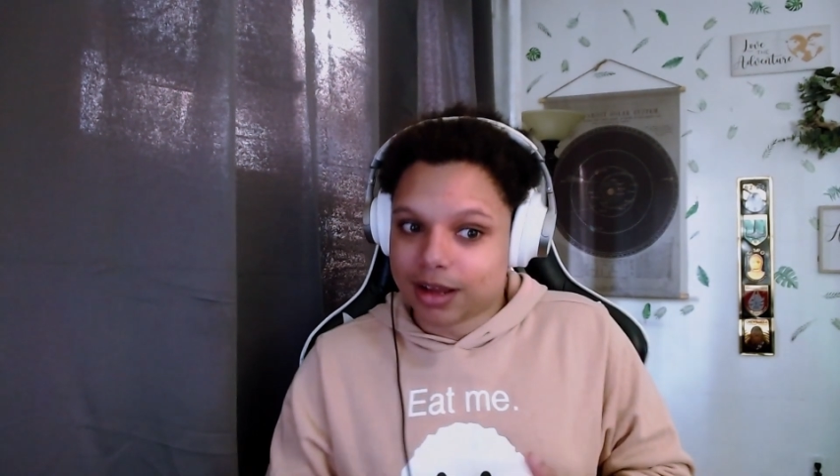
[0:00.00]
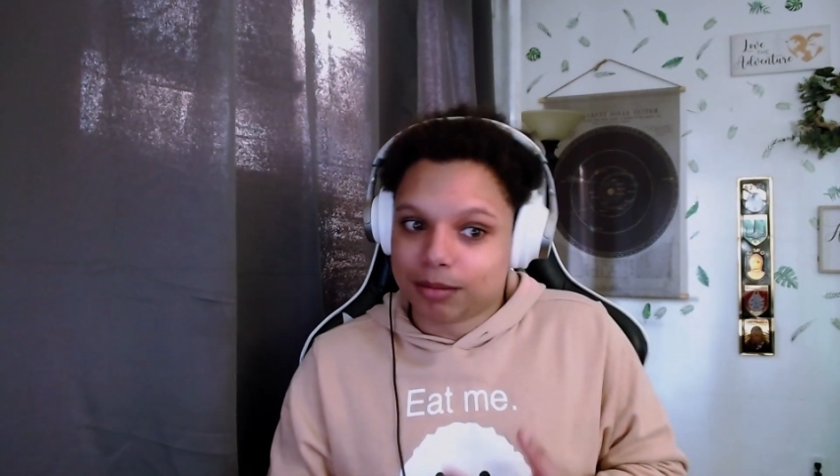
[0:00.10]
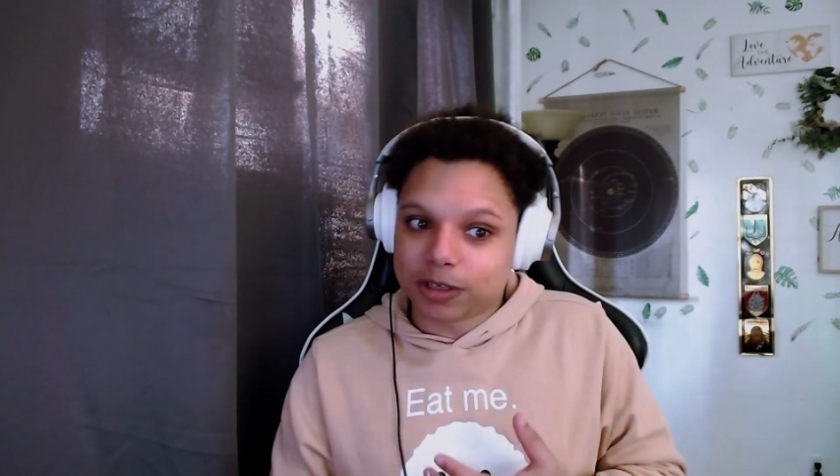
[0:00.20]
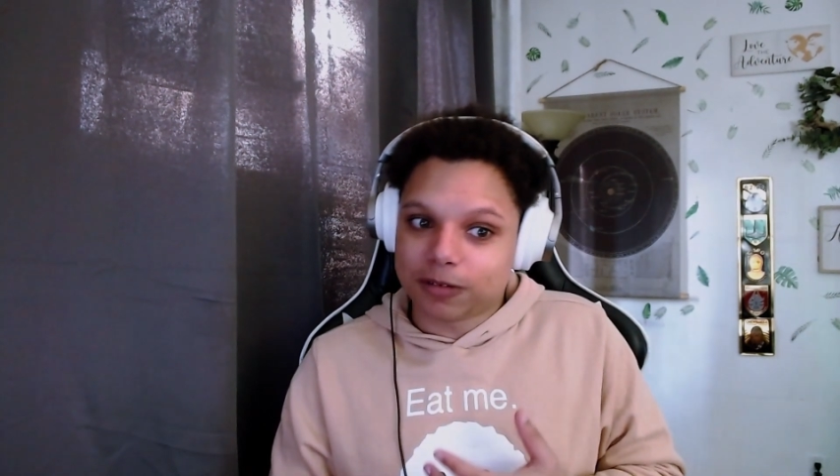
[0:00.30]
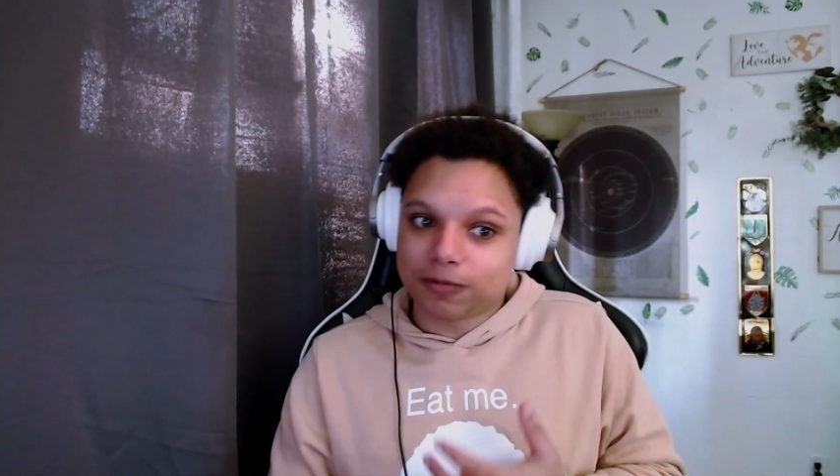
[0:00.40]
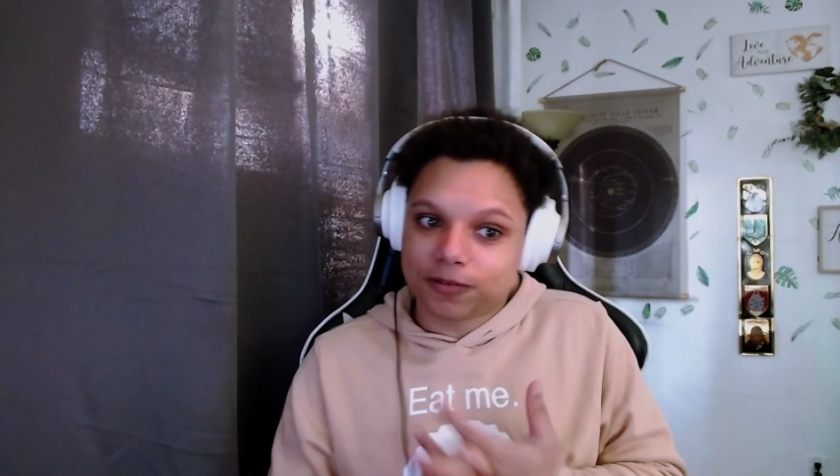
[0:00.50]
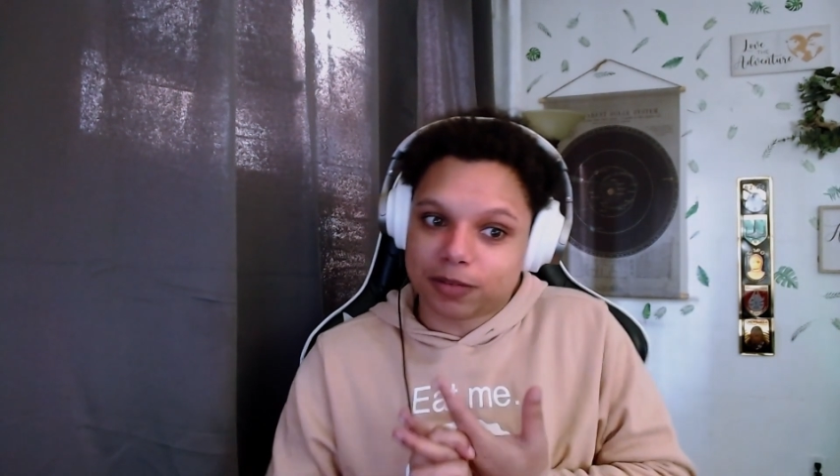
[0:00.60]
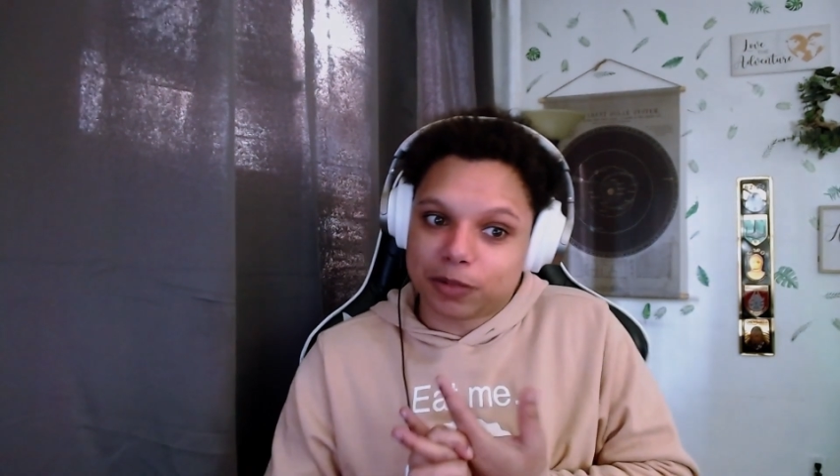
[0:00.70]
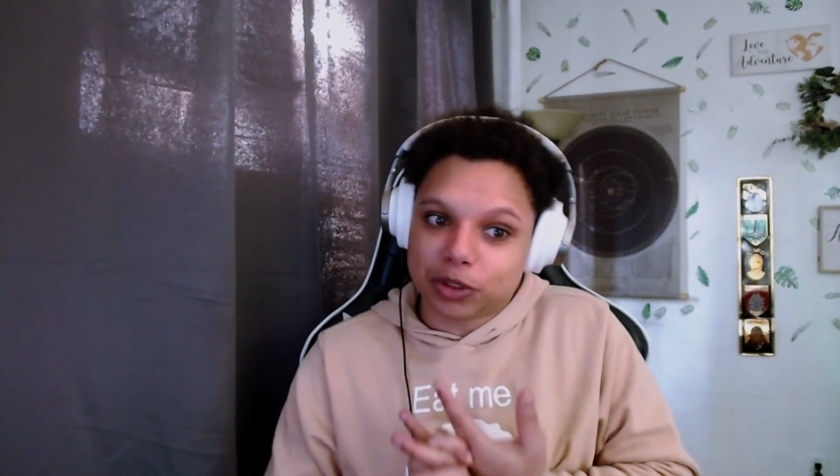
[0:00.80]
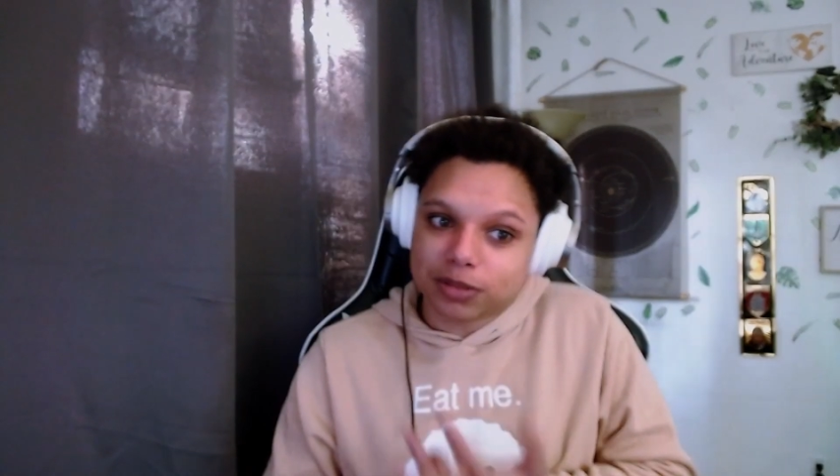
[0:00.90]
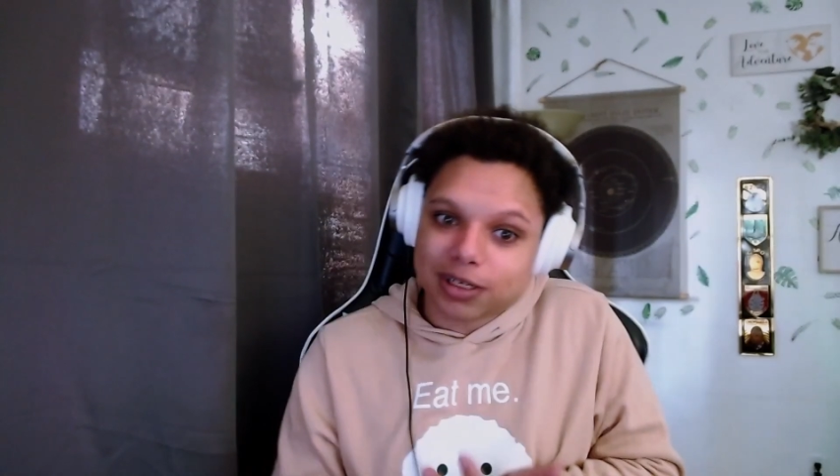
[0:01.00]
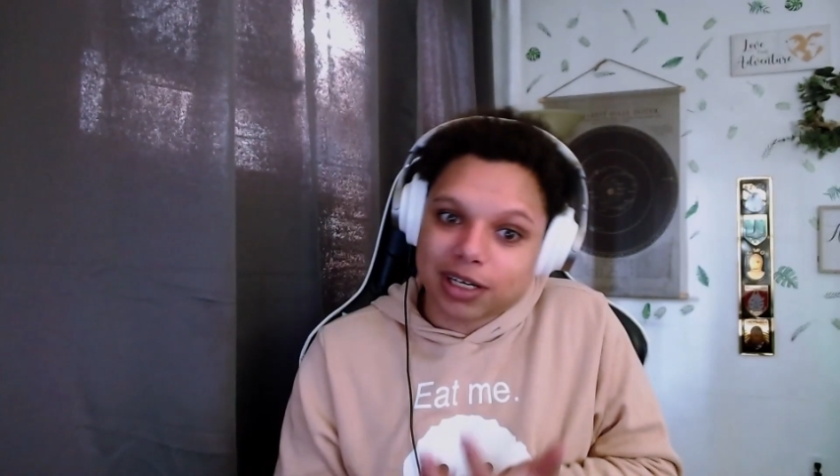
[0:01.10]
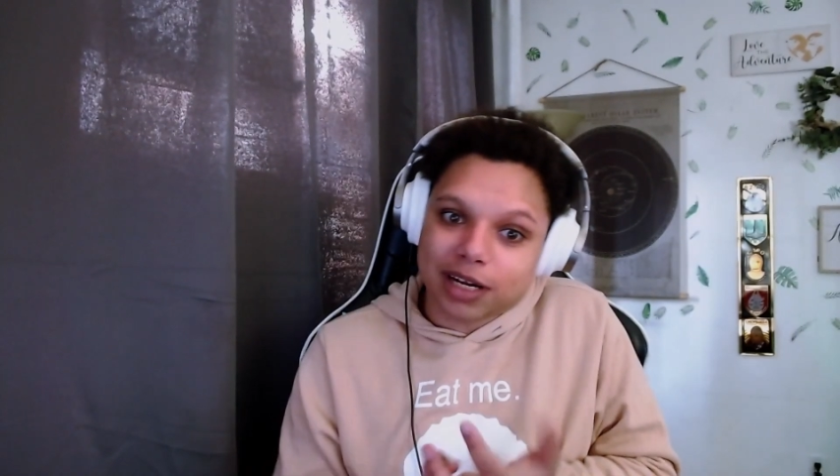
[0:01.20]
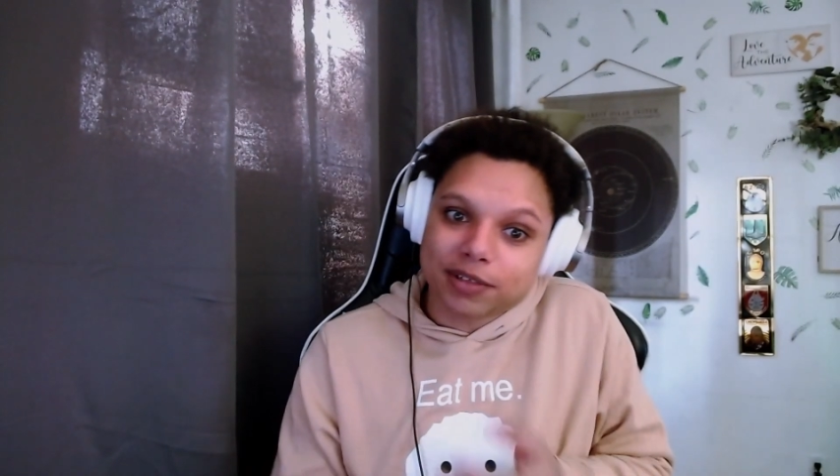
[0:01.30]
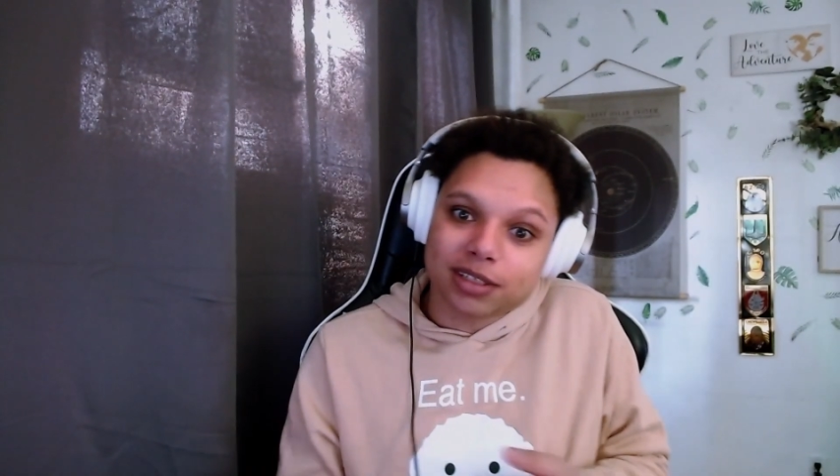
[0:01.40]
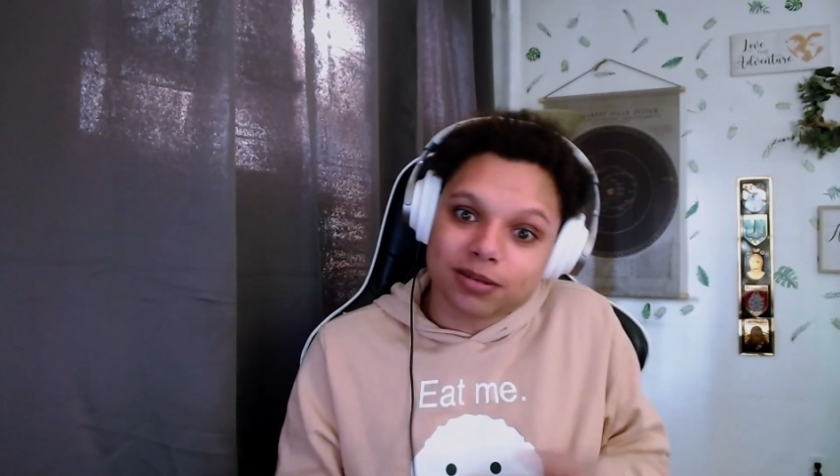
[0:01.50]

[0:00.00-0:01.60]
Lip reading: But for the most part, everything was